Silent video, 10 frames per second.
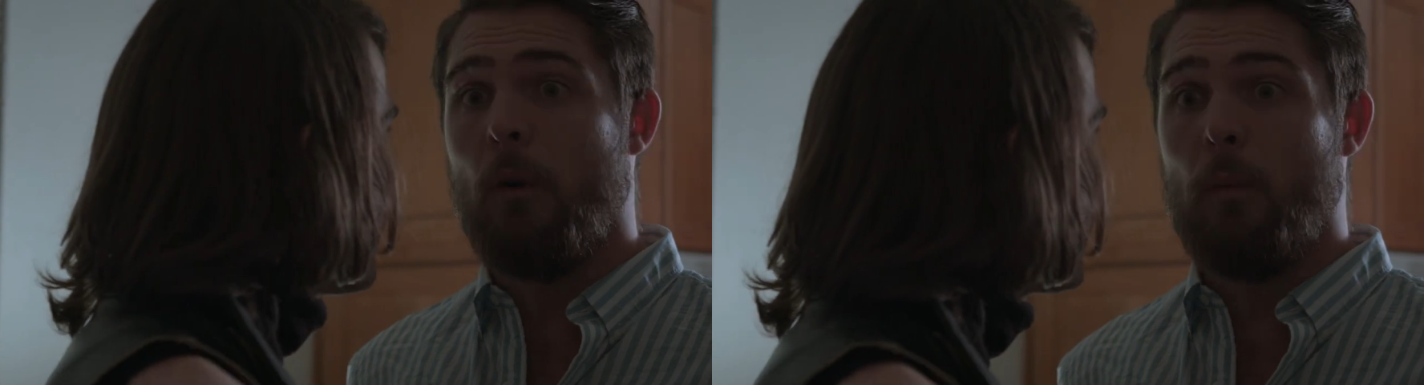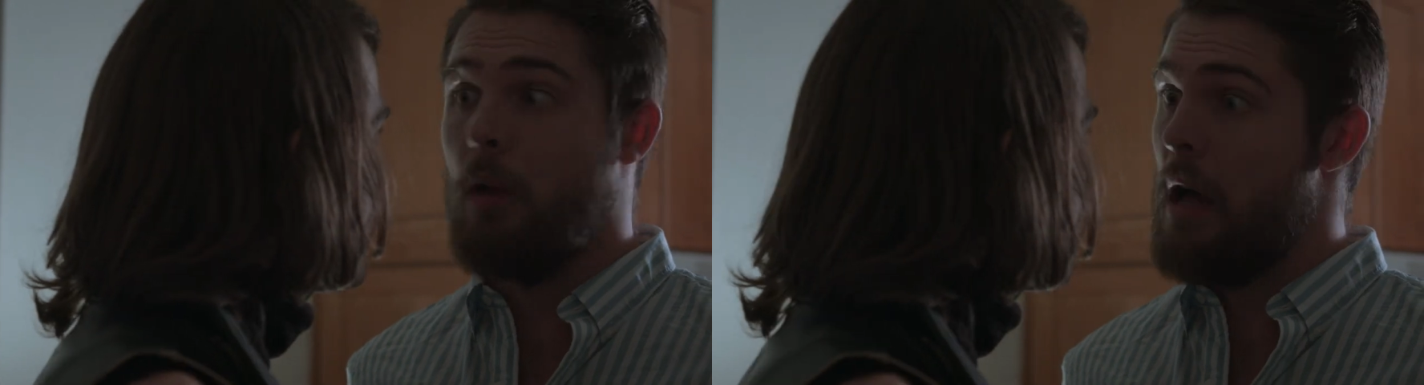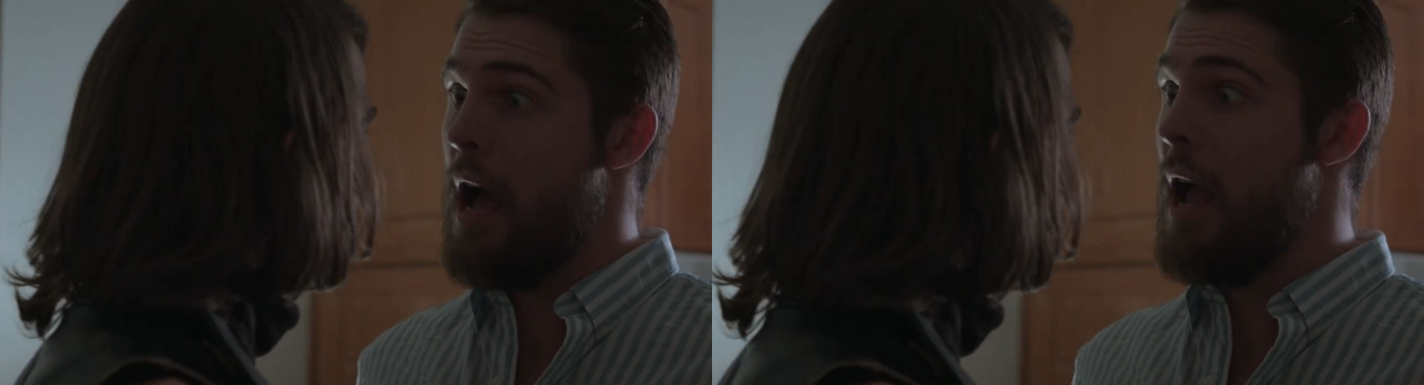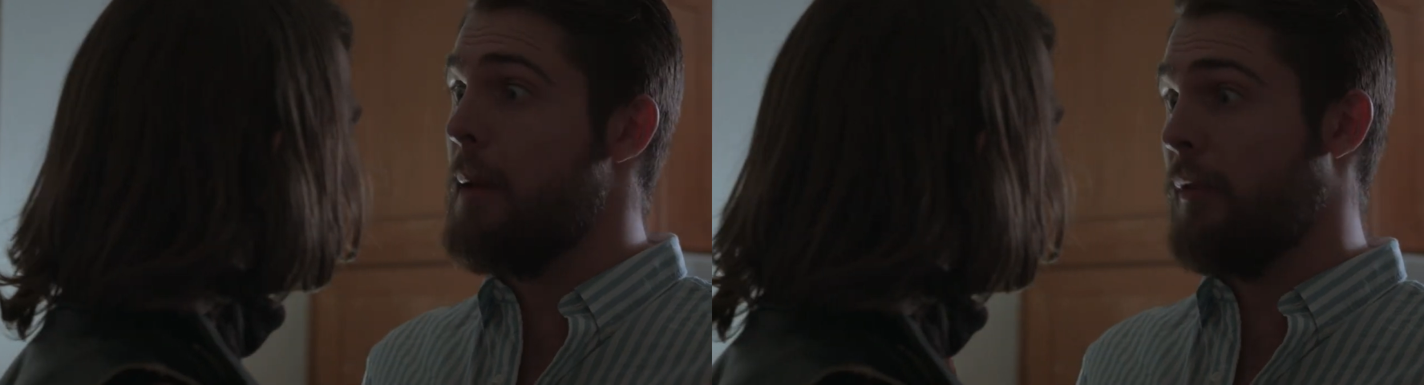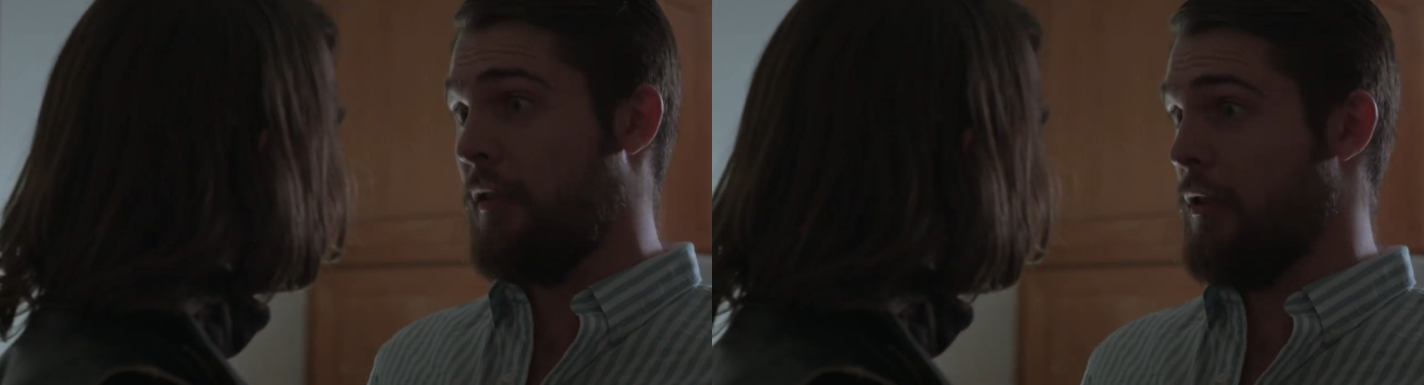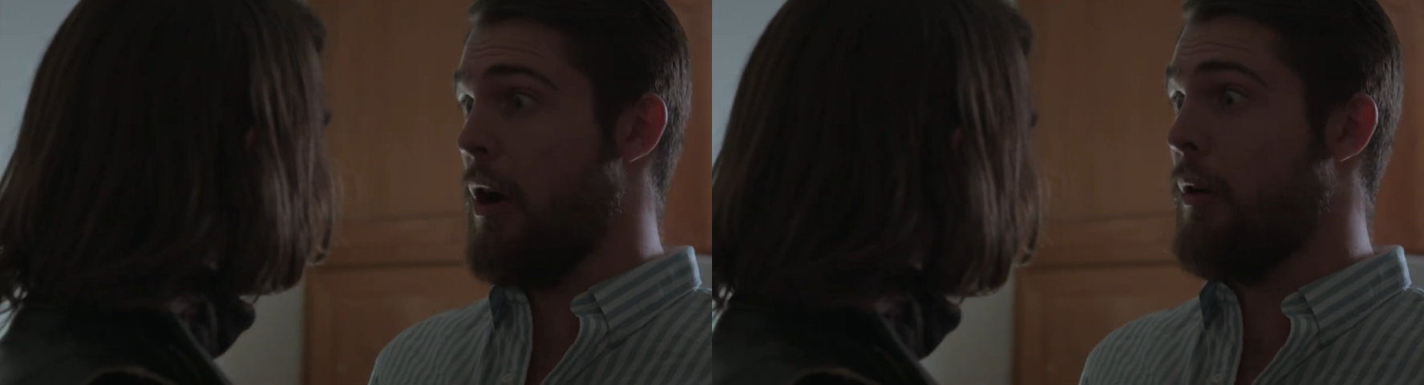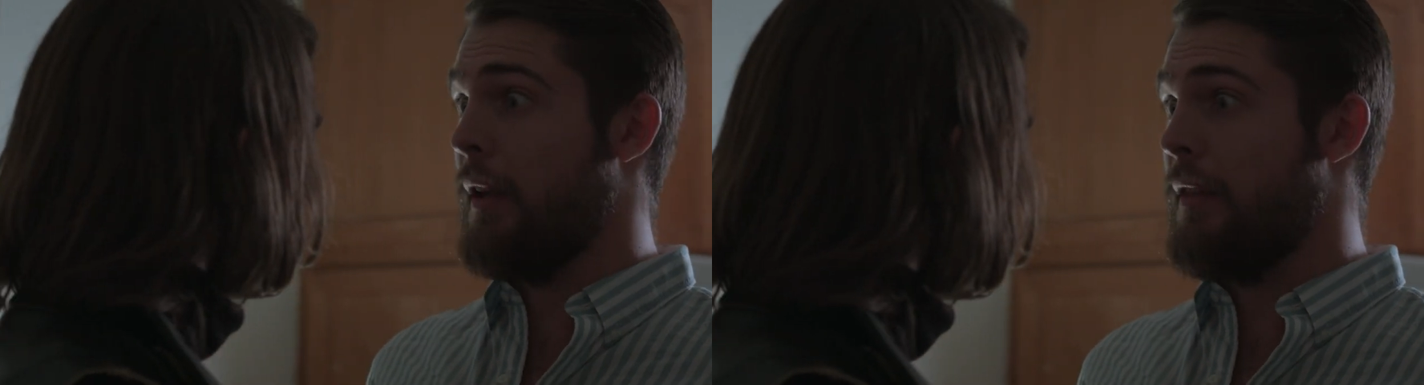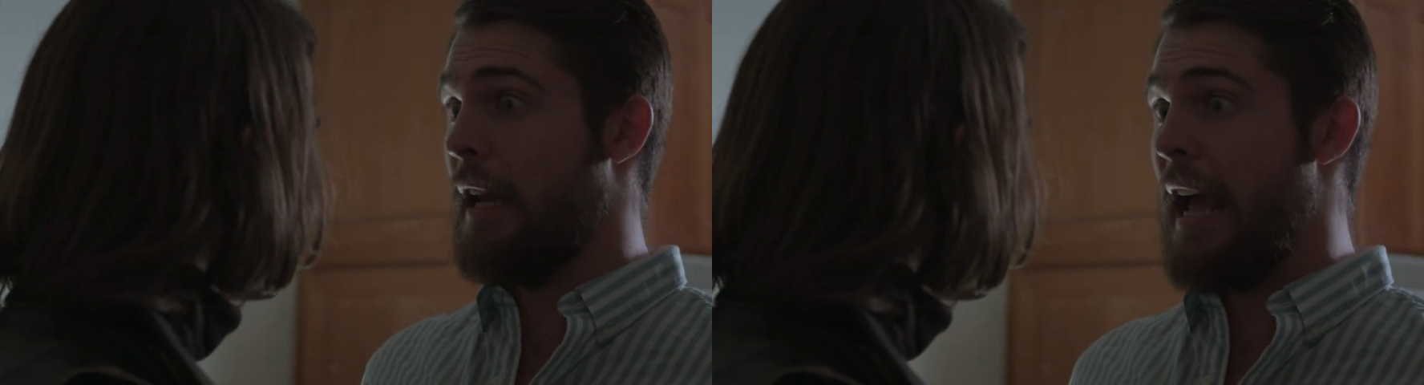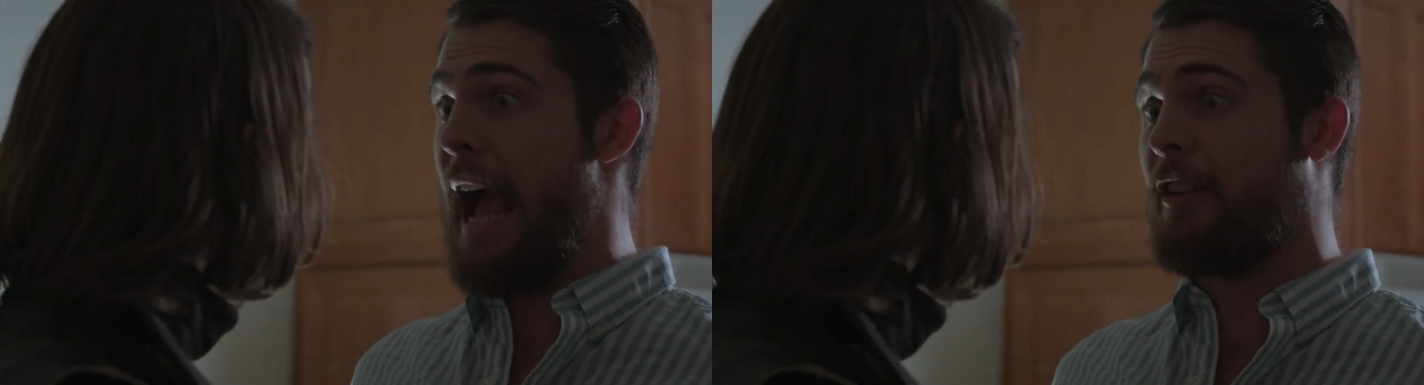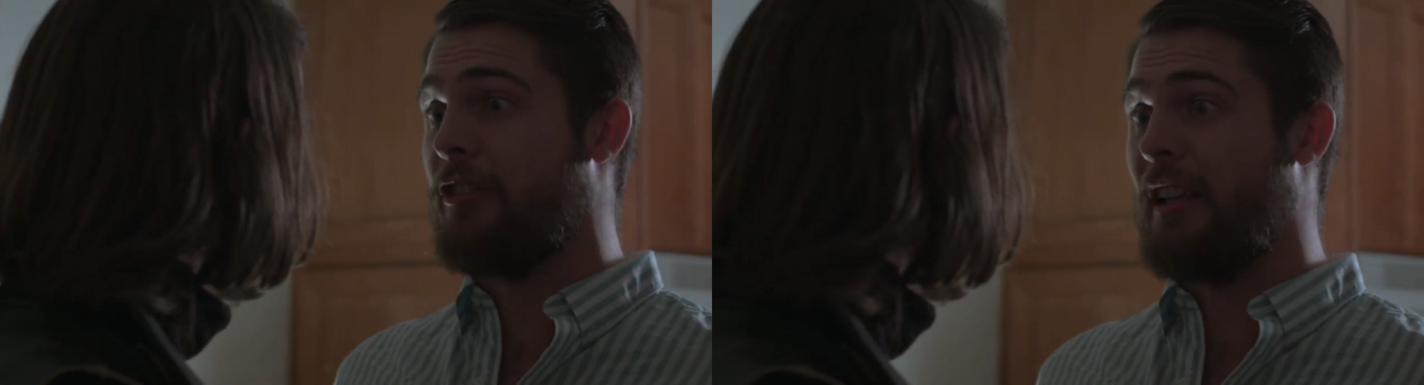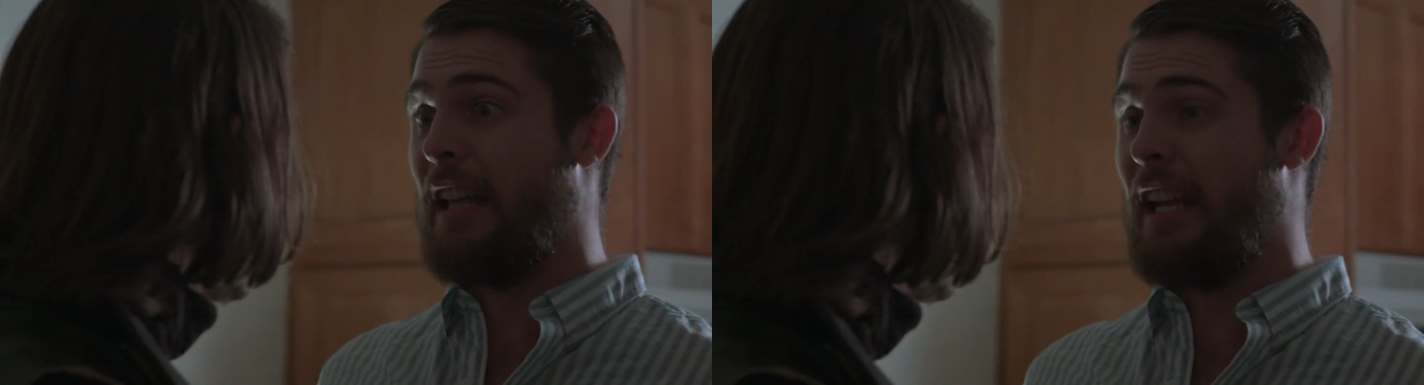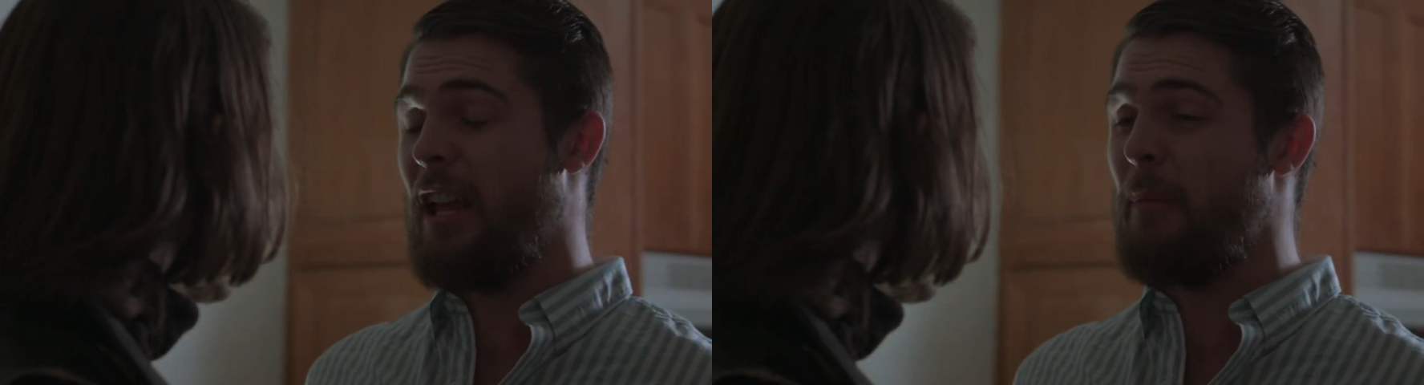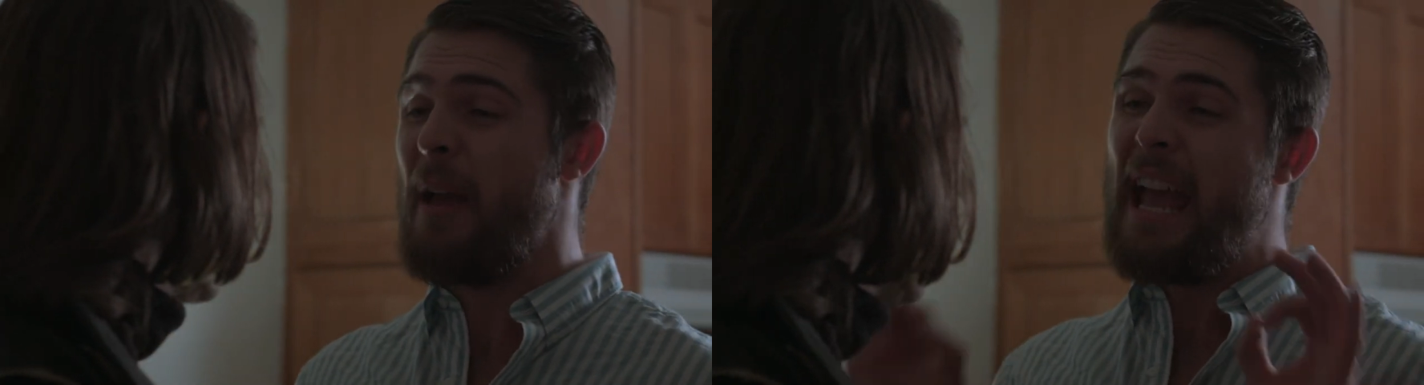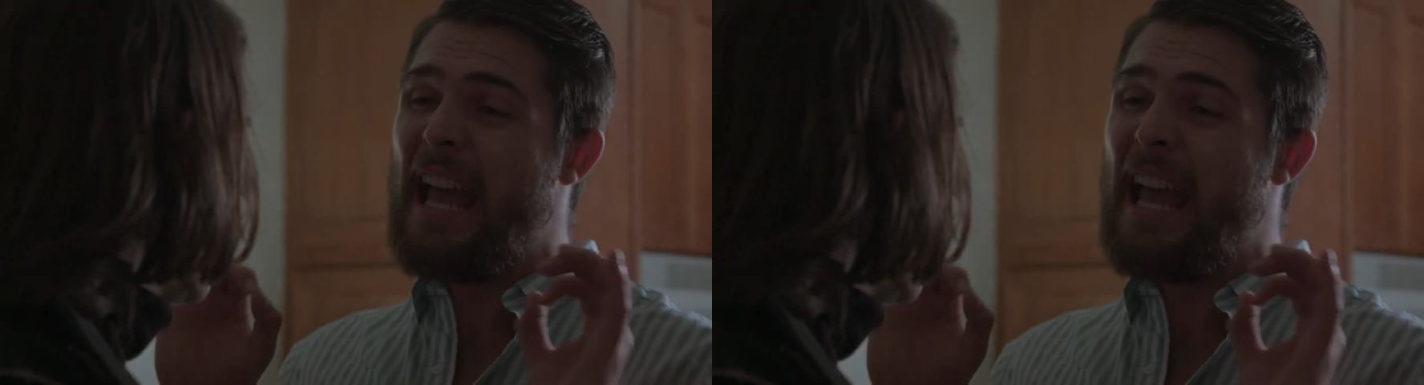Oh, well, I'm sorry that I actually let him